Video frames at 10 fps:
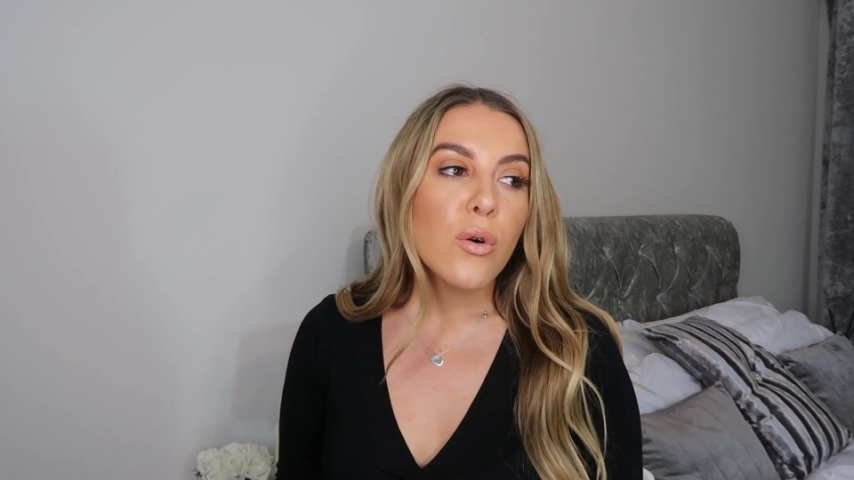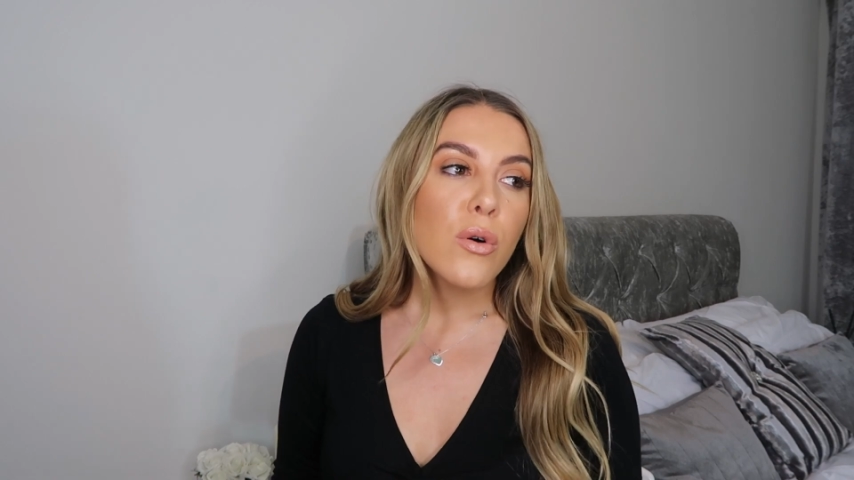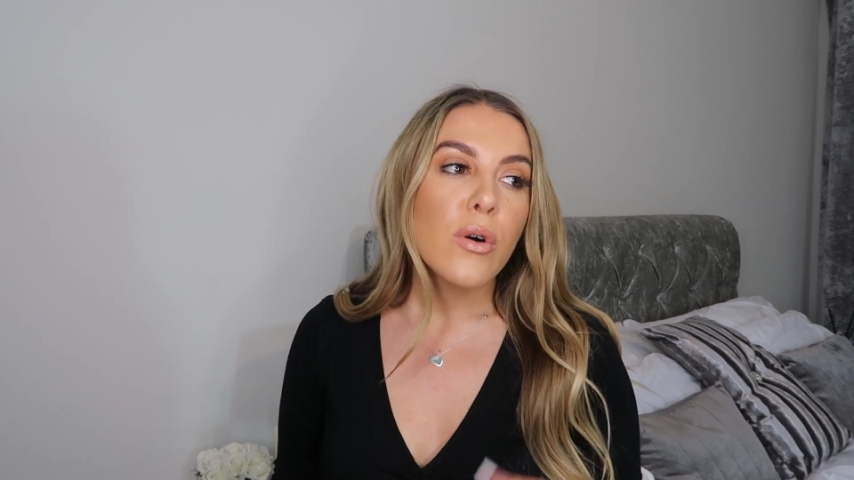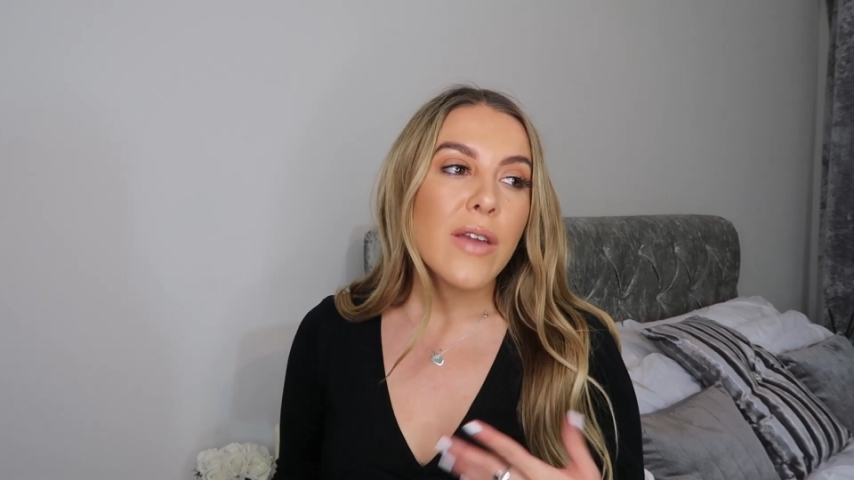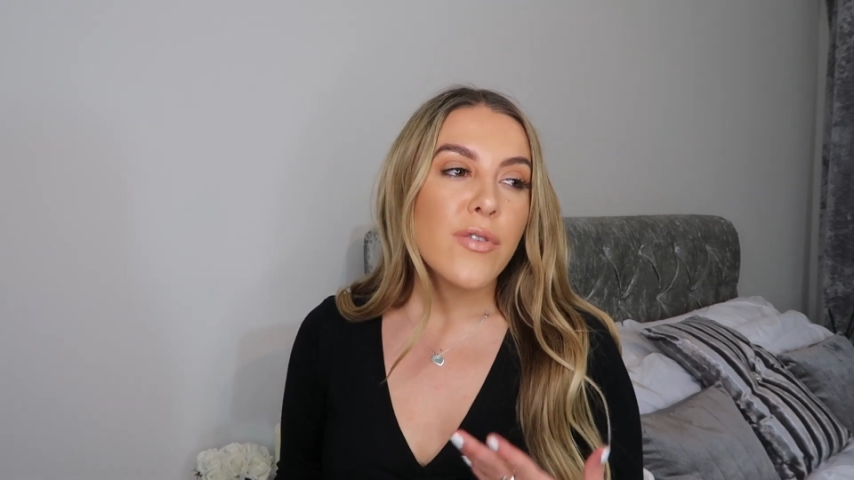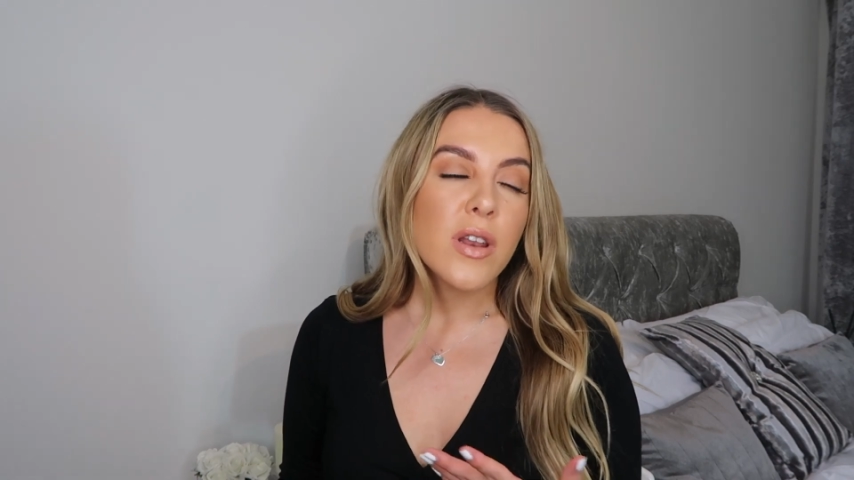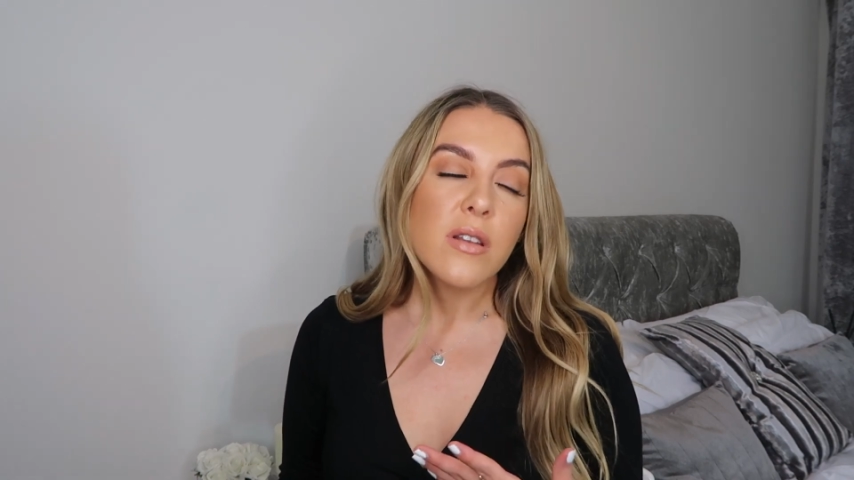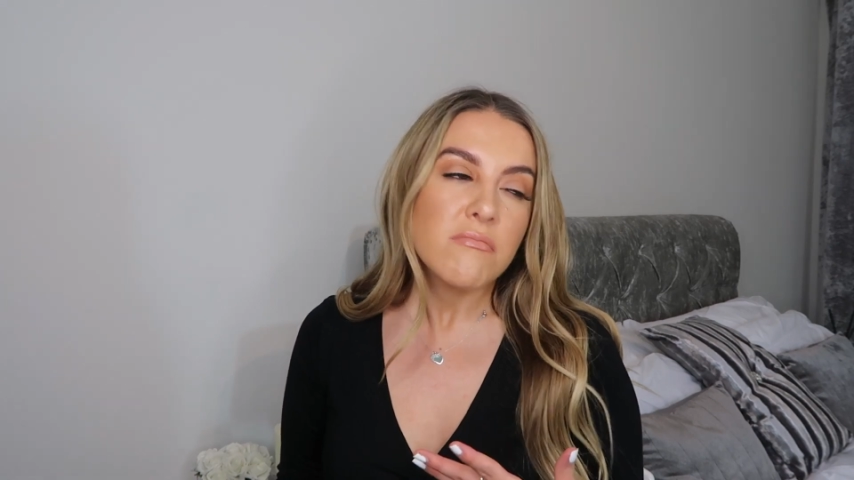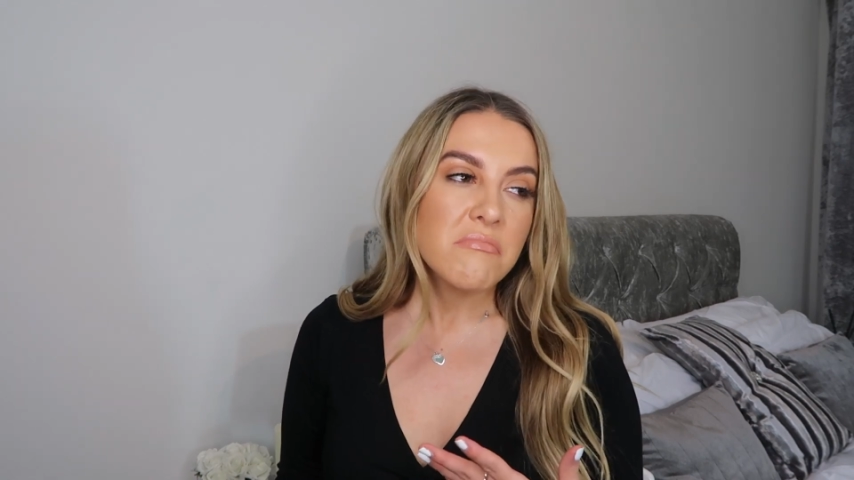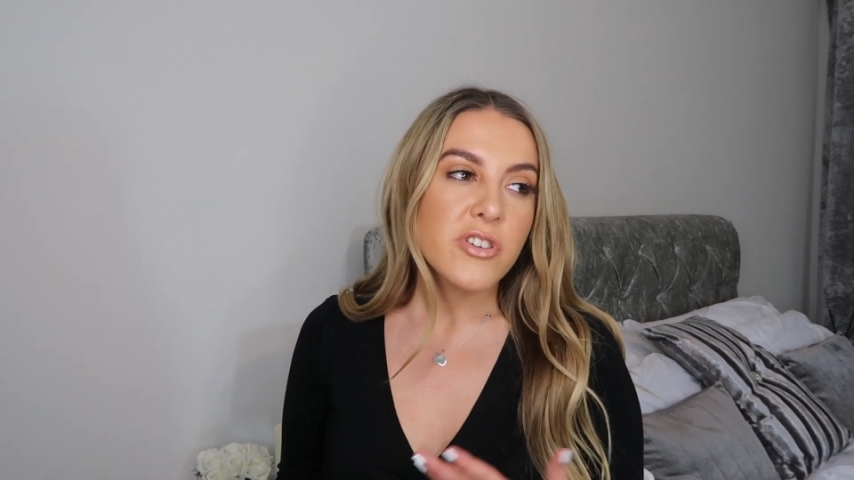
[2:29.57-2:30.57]
or
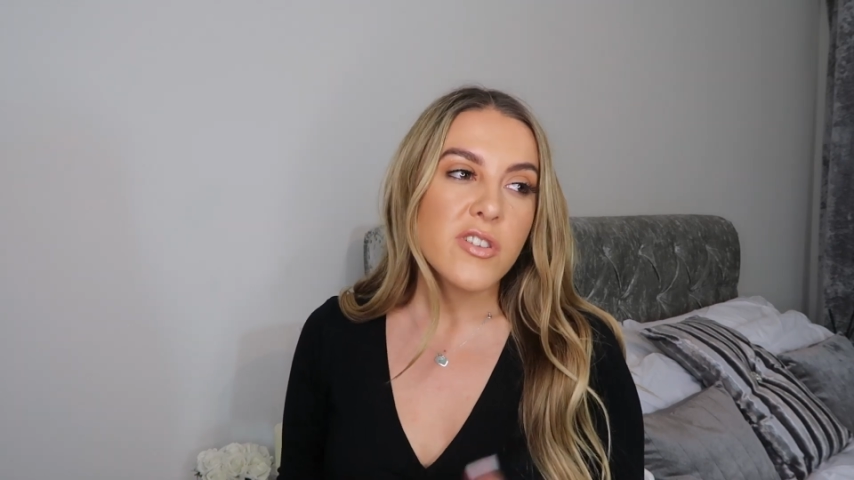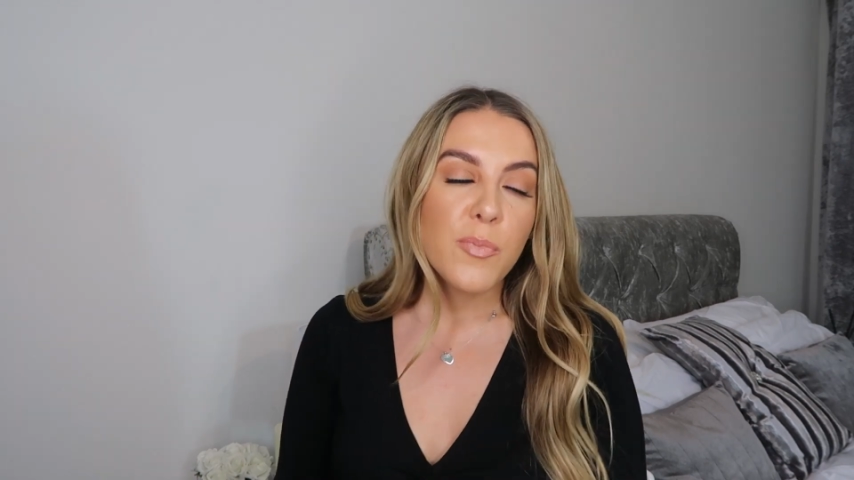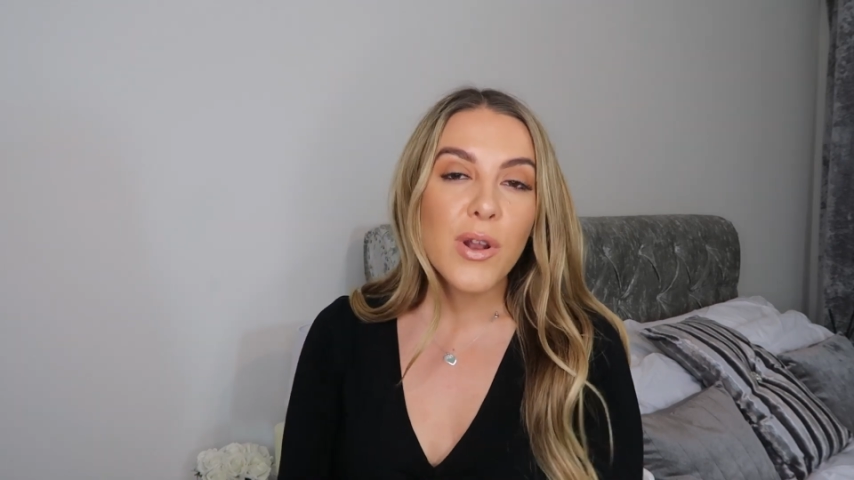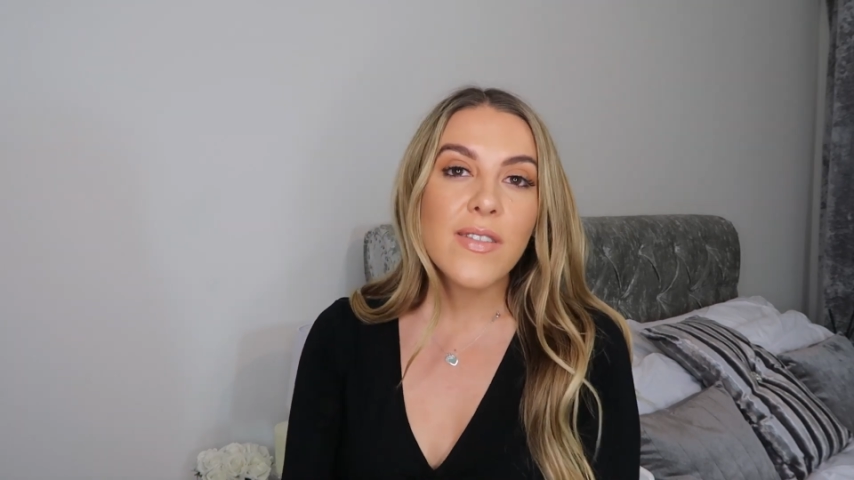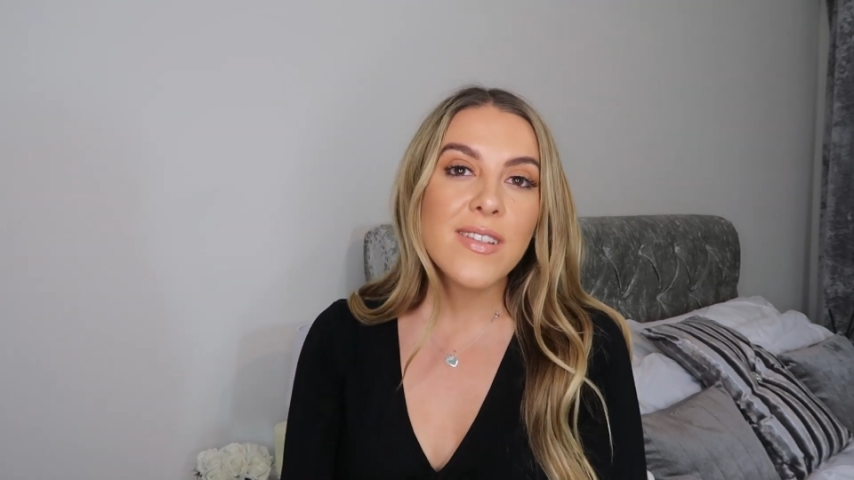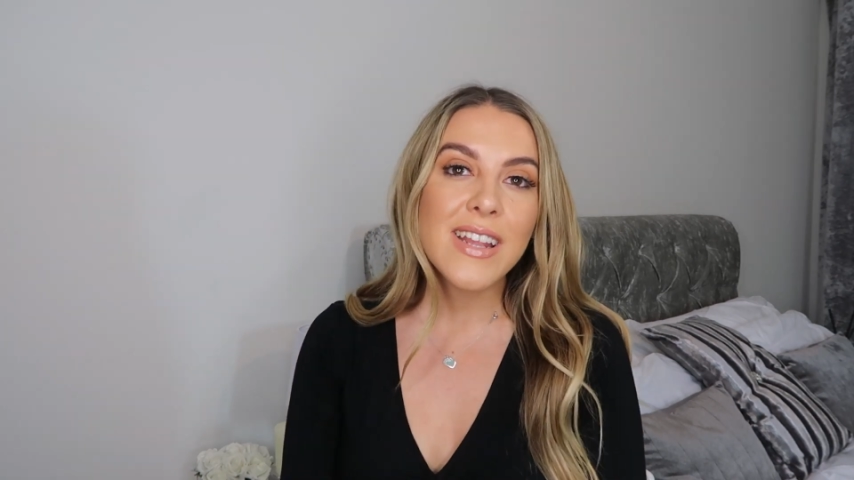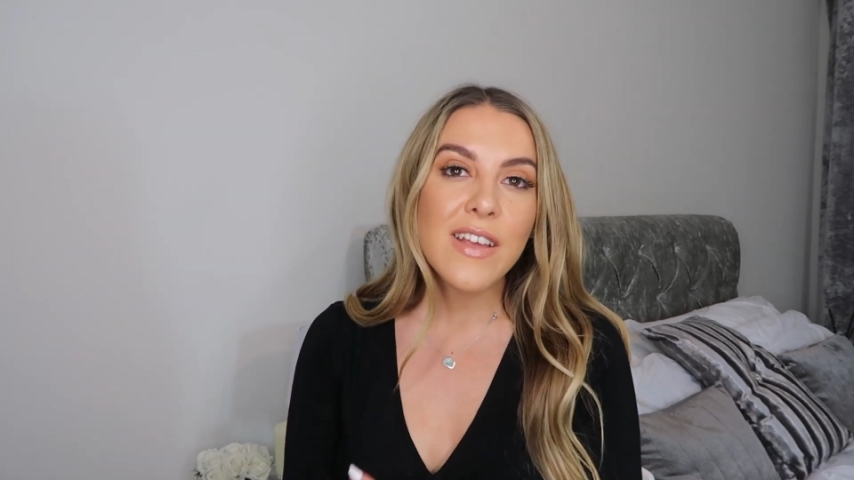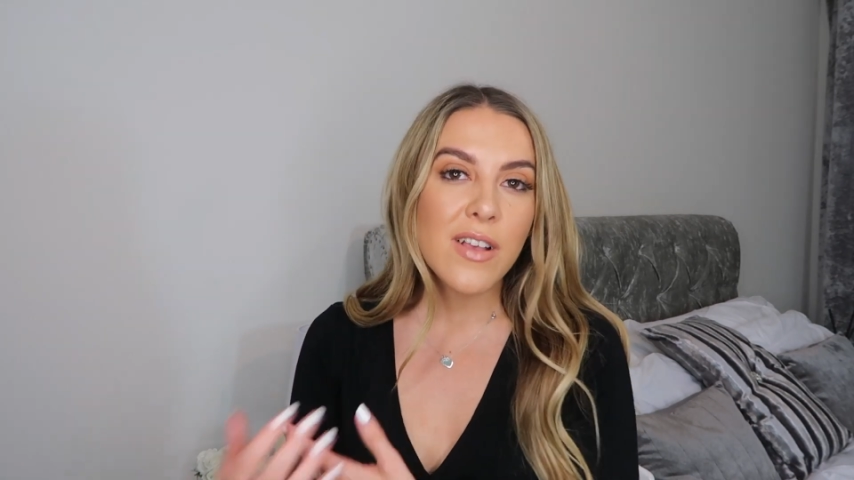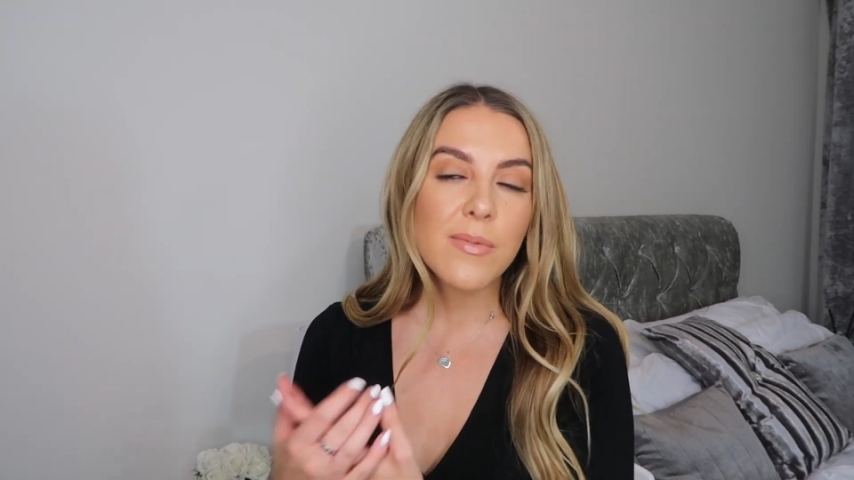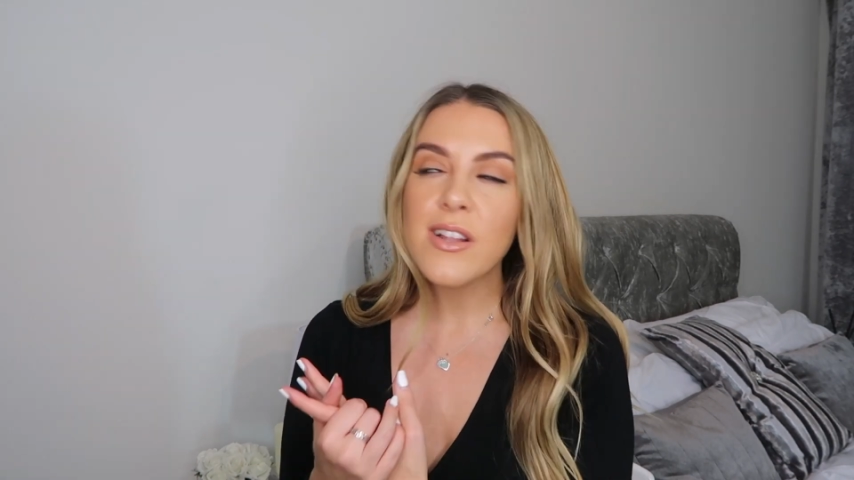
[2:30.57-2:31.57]
even just pulling the
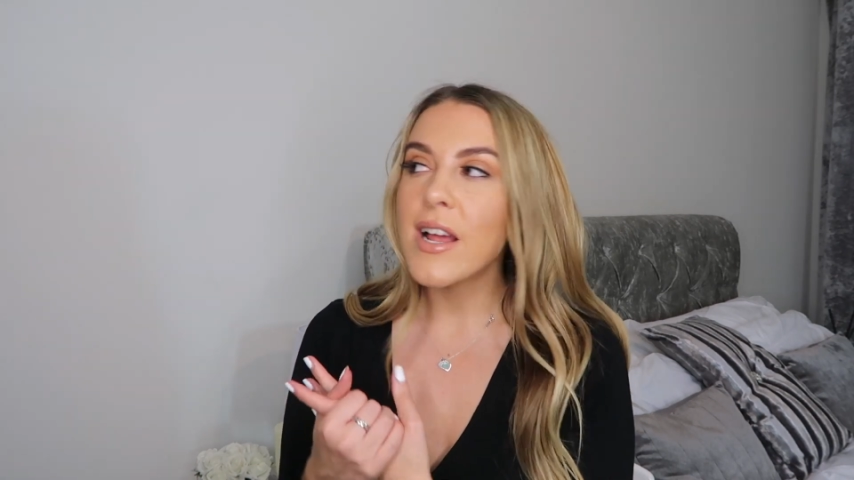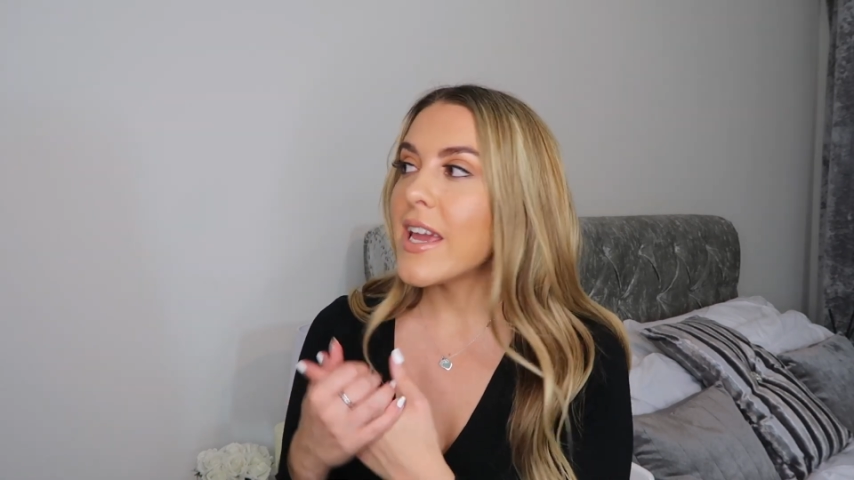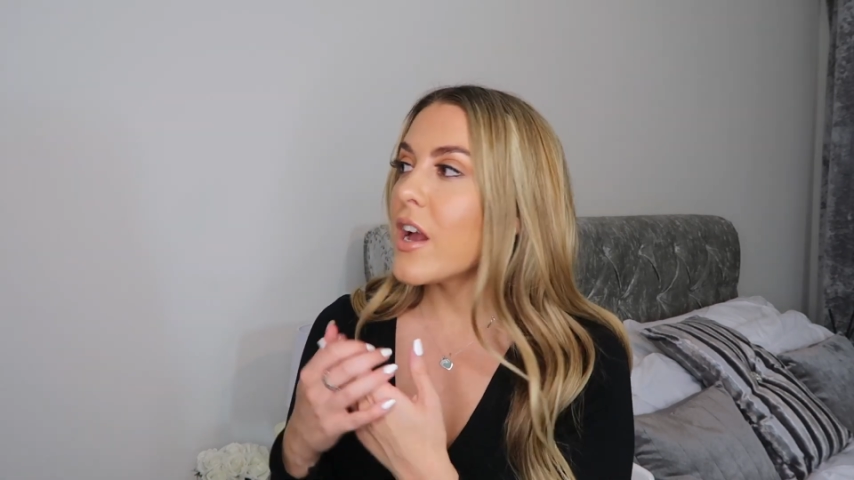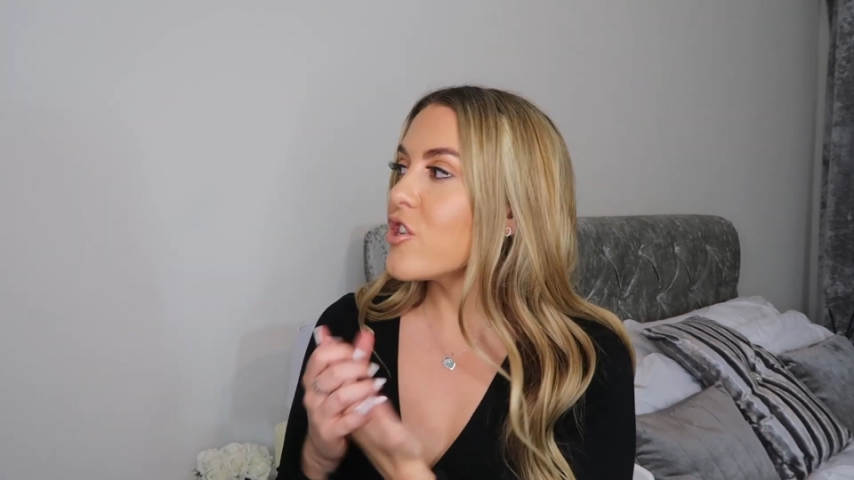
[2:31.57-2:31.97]
sleeves up slightly.